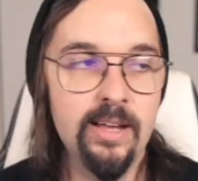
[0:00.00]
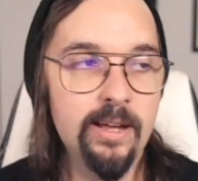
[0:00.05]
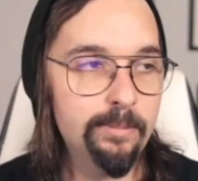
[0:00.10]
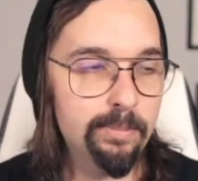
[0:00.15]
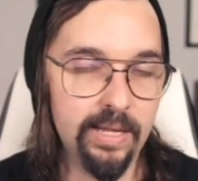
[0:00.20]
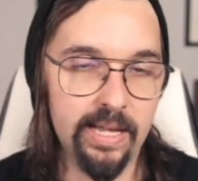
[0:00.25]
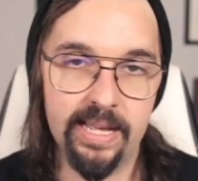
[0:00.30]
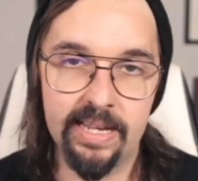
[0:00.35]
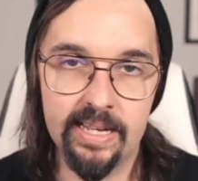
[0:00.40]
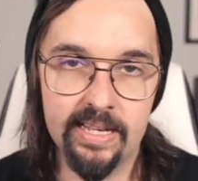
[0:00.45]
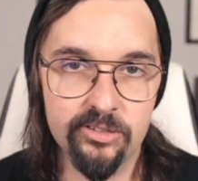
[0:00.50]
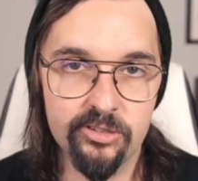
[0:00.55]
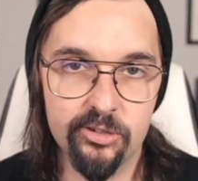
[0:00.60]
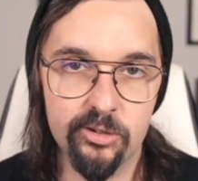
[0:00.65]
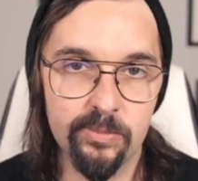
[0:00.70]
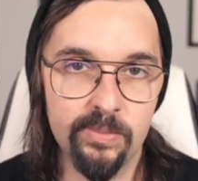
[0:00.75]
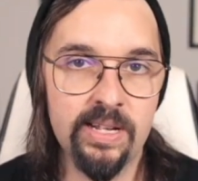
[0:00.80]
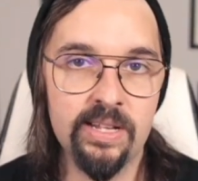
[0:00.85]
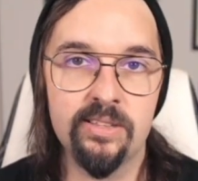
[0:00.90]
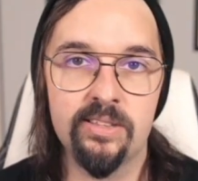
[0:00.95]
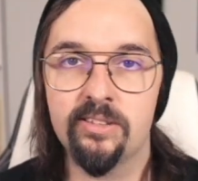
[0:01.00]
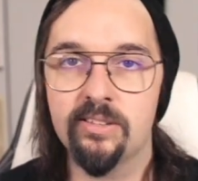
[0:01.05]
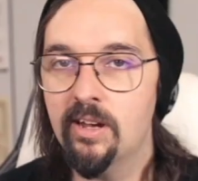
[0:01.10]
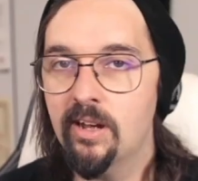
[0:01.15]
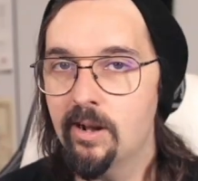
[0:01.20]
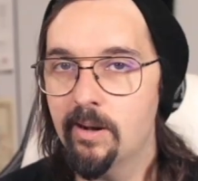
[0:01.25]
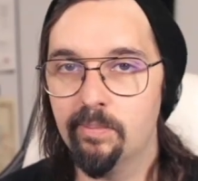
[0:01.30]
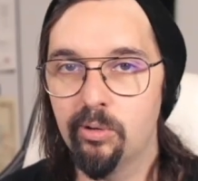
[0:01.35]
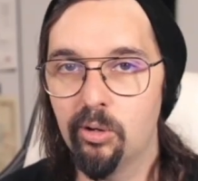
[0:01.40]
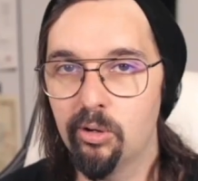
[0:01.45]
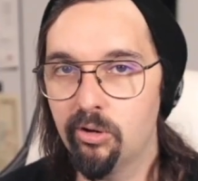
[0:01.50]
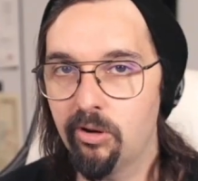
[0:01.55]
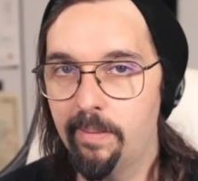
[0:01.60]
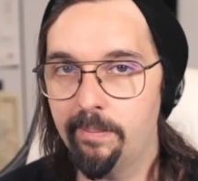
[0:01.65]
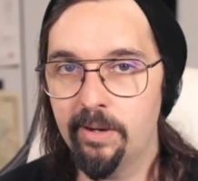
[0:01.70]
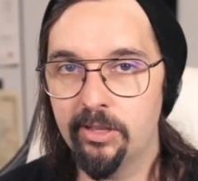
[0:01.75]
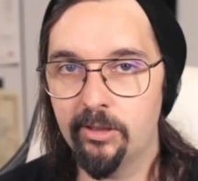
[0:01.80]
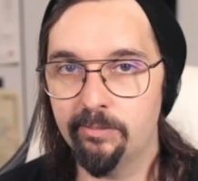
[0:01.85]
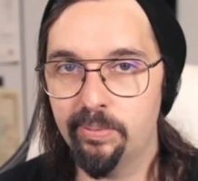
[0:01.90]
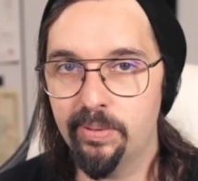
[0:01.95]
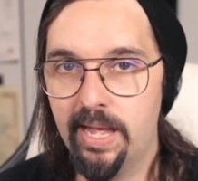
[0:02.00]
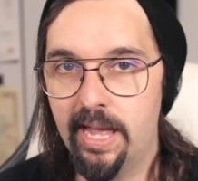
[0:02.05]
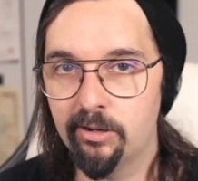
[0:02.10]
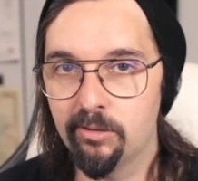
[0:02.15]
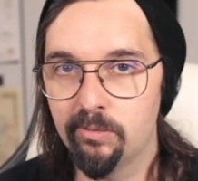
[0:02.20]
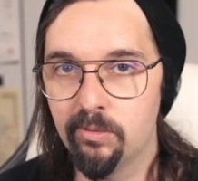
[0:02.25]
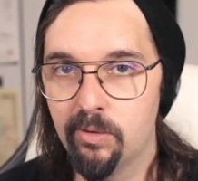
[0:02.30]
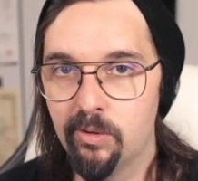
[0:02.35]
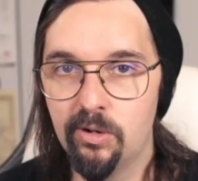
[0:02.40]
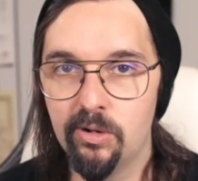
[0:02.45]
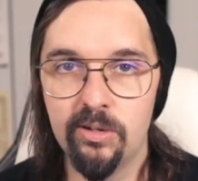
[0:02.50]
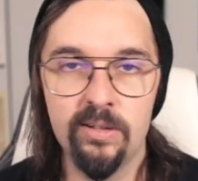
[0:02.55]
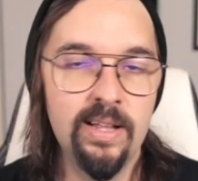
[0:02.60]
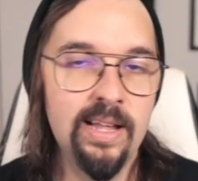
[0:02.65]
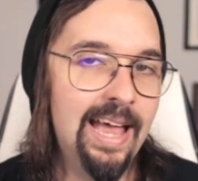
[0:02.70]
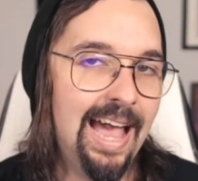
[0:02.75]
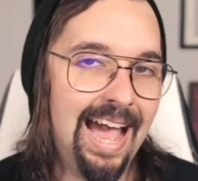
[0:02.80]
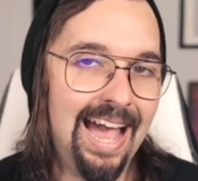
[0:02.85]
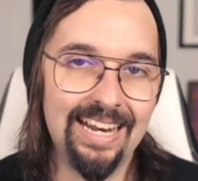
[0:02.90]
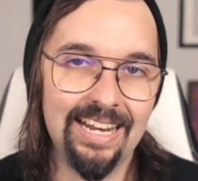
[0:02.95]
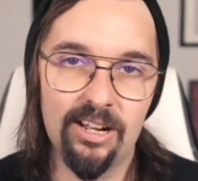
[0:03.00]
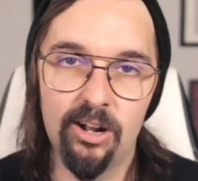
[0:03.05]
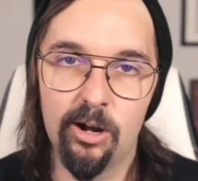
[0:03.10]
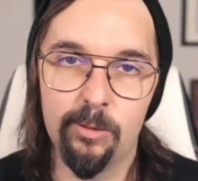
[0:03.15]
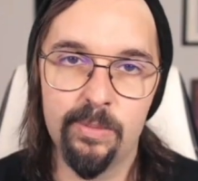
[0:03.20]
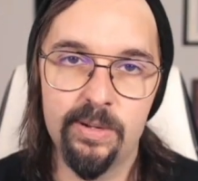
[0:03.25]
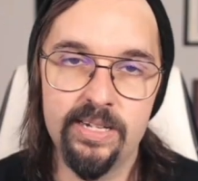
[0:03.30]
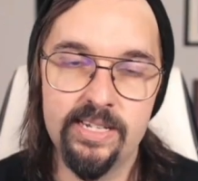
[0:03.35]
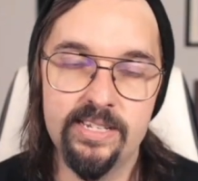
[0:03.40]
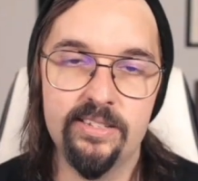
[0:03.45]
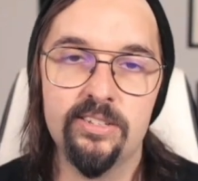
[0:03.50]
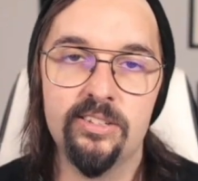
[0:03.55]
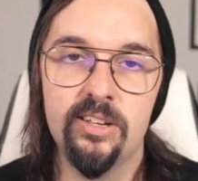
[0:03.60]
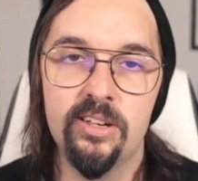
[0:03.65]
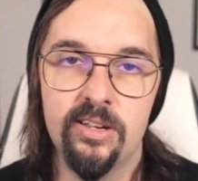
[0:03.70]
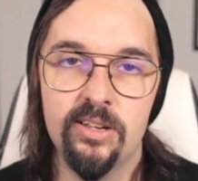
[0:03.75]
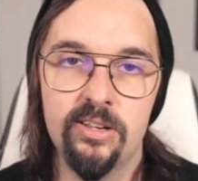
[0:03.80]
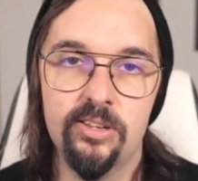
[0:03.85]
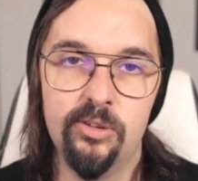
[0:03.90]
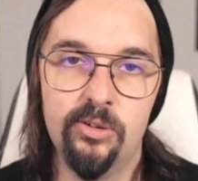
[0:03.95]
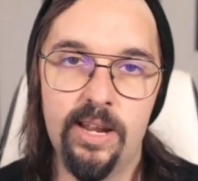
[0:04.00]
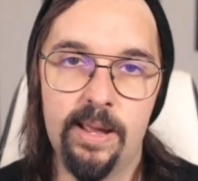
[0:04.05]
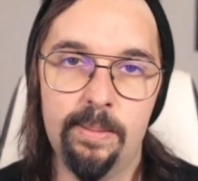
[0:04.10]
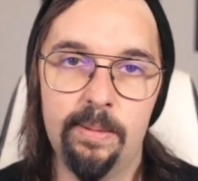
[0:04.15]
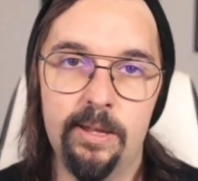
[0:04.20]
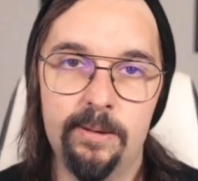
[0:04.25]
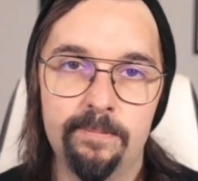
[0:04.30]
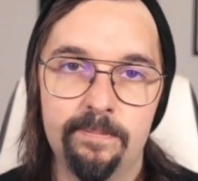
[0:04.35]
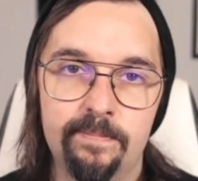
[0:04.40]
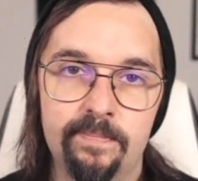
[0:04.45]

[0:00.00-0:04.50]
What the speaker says: Playing instruments, programming the piano roll, adding harmonies, you name it.